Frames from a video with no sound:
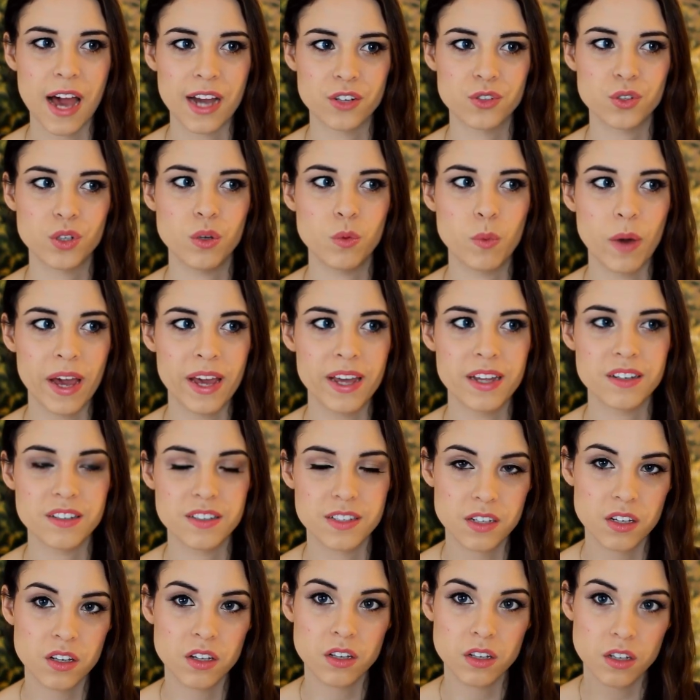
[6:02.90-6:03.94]
actually wait
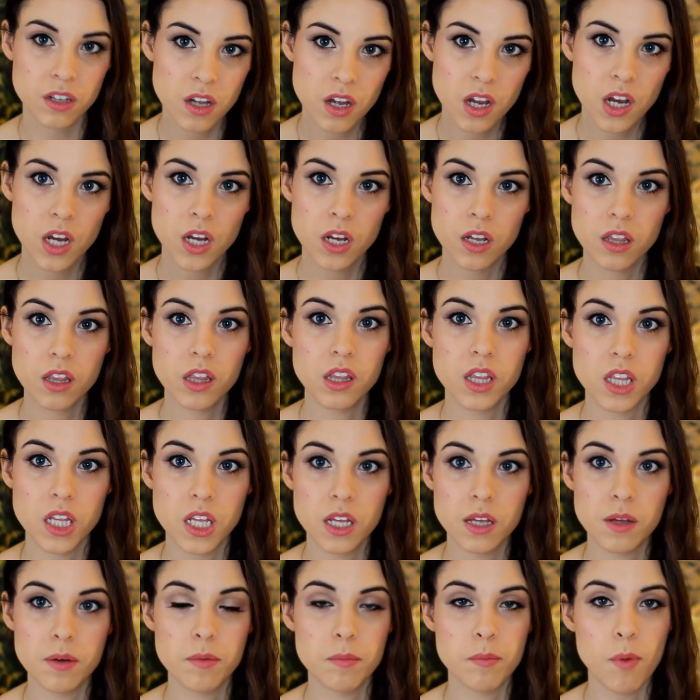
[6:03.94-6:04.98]
until
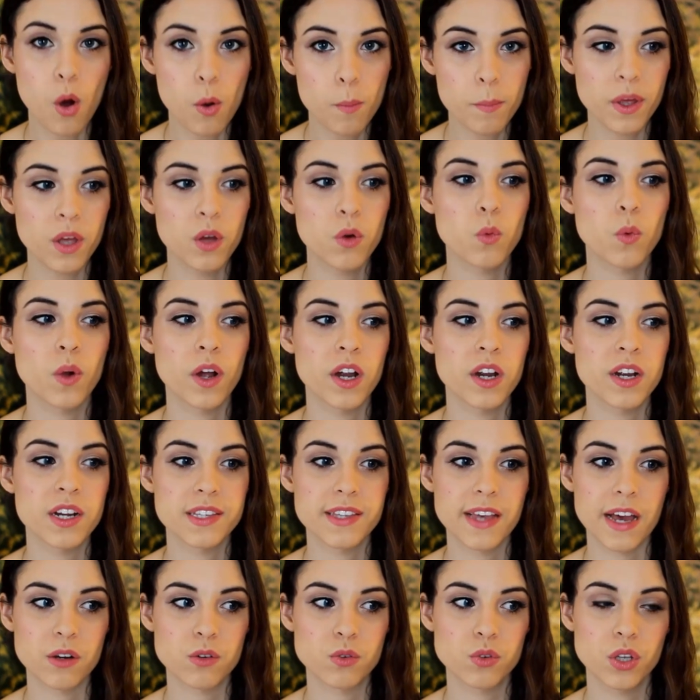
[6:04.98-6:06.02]
the moment where
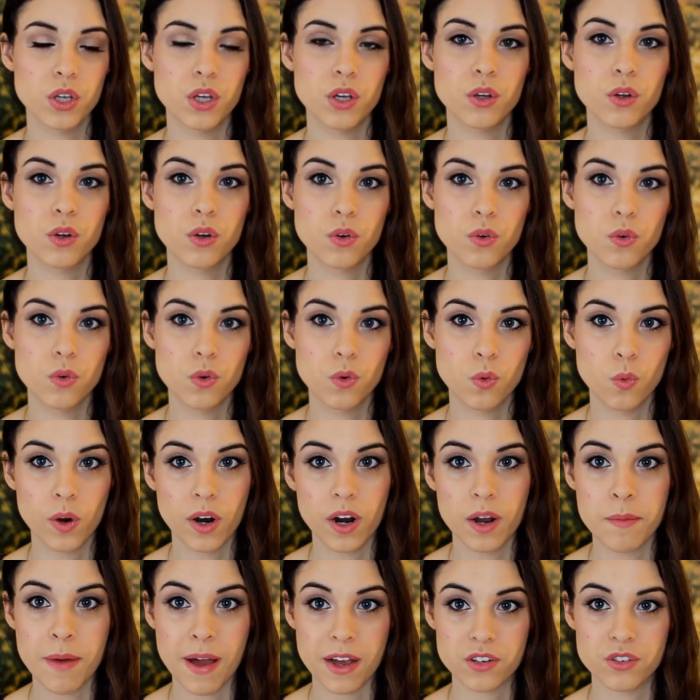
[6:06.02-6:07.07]
it's actually,
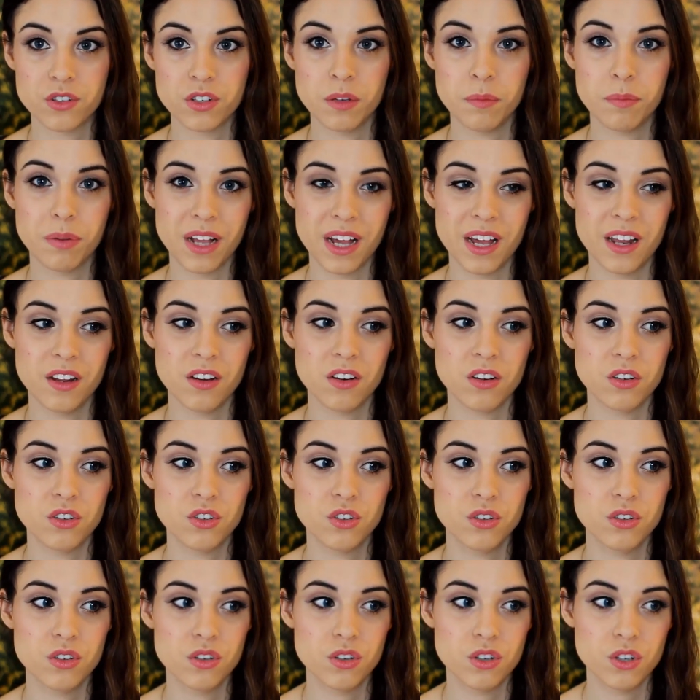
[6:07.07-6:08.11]
where I'm actually planning
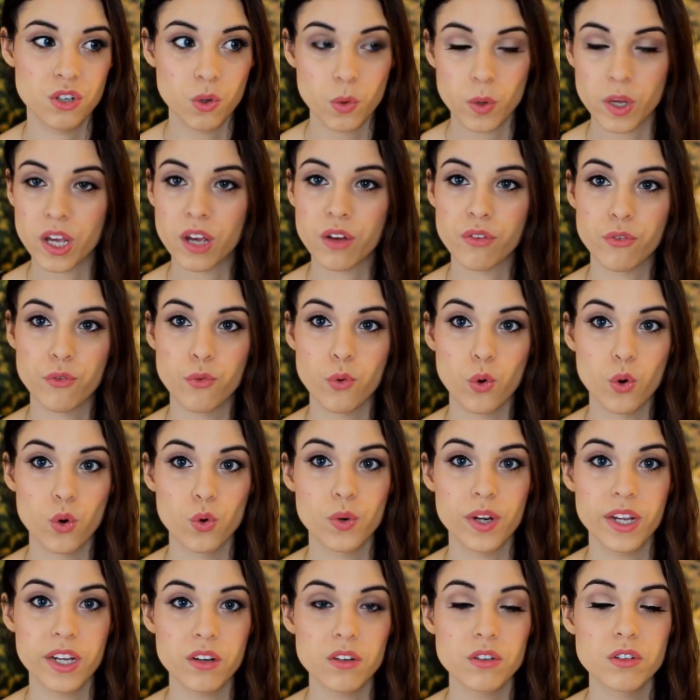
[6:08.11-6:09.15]
on doing it for
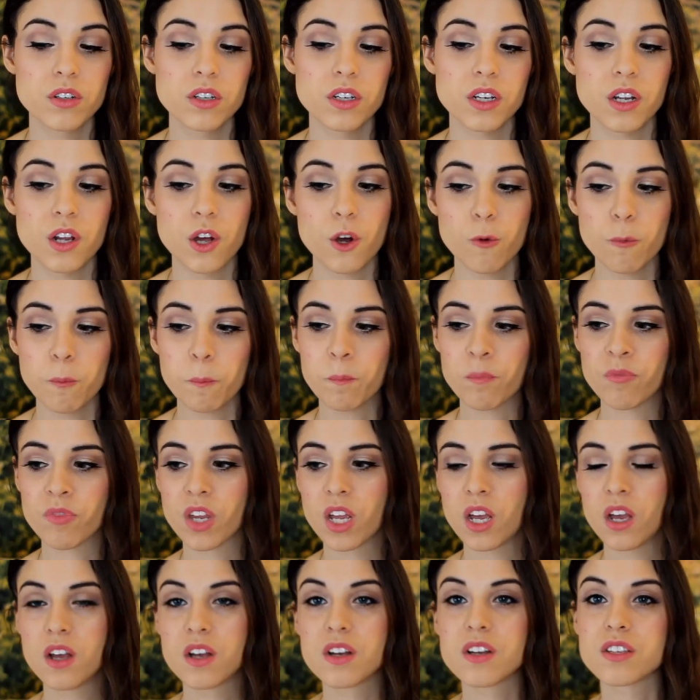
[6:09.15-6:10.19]
real, you know?
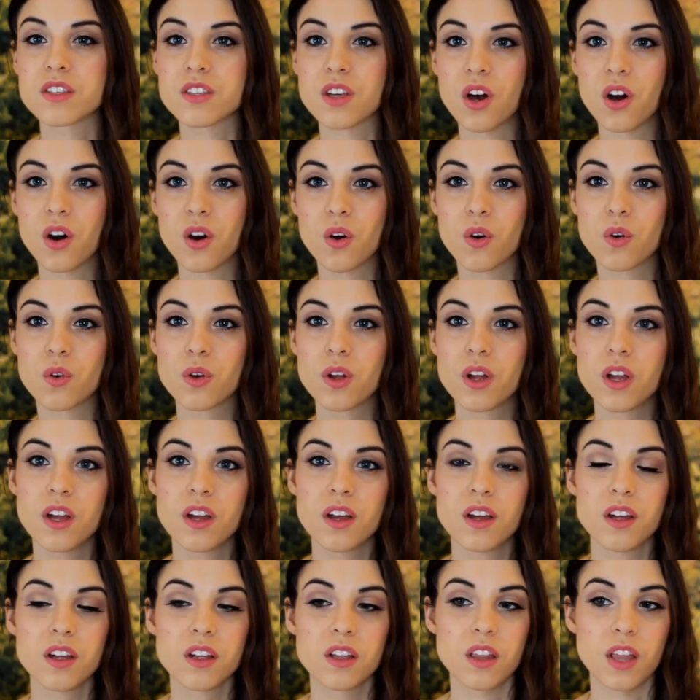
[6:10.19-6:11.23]
So,
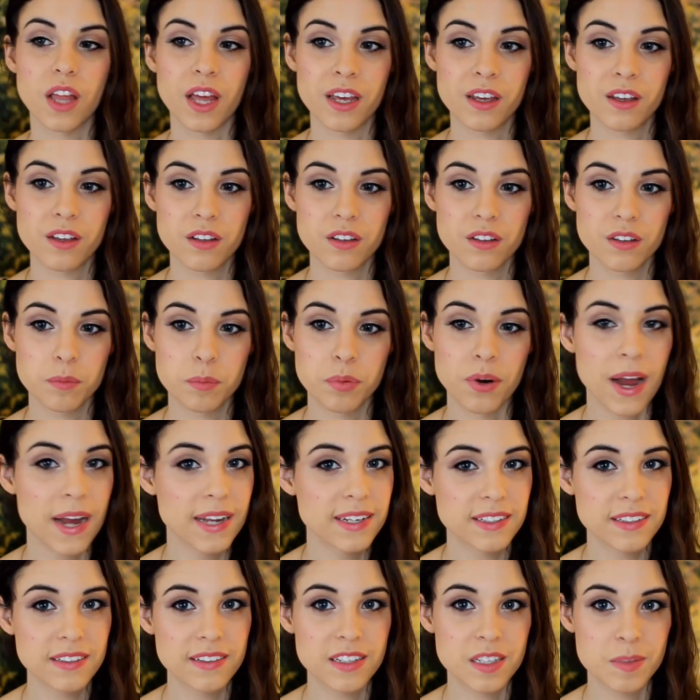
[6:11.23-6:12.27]
like,
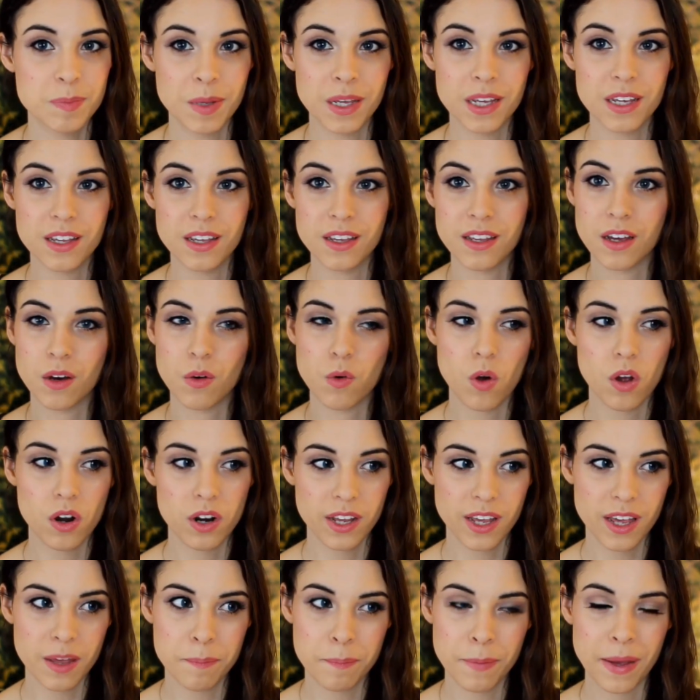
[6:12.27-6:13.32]
practically speaking, I want
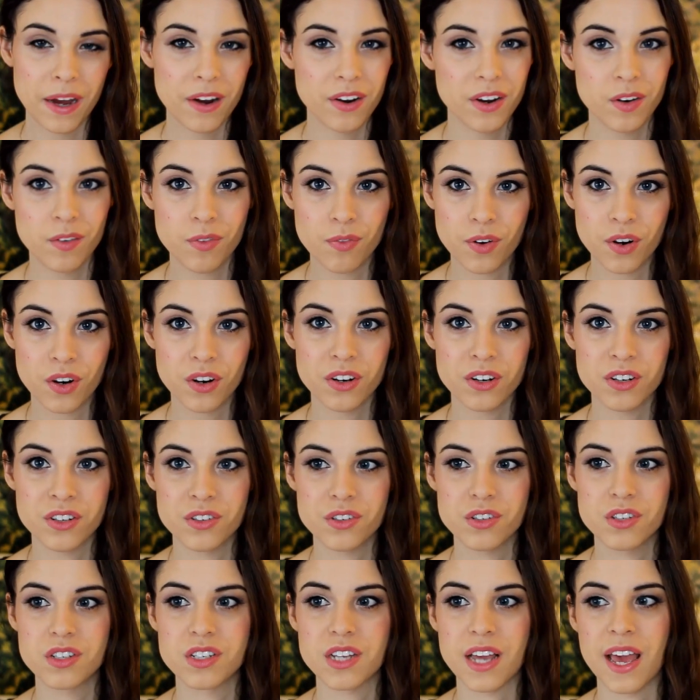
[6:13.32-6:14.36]
to get married
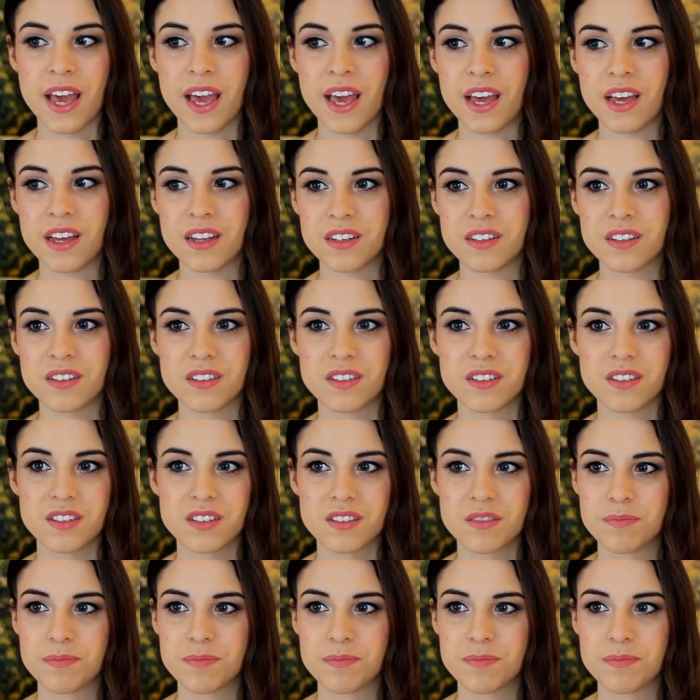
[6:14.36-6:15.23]
first and